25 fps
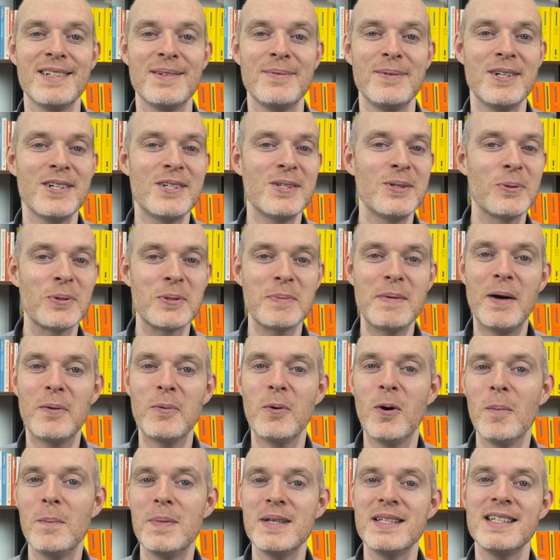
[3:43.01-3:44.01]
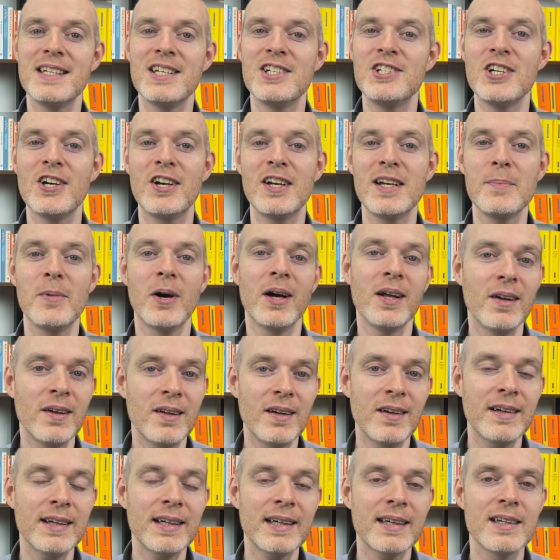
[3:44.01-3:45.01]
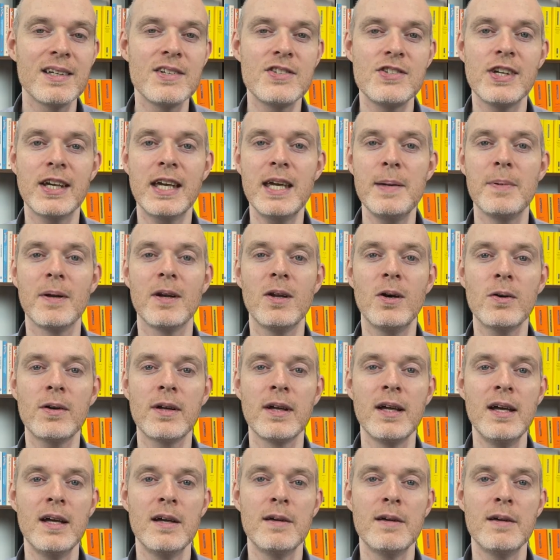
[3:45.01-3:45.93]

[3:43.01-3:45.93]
We just talked about what a business journey might look like. So you keep a log.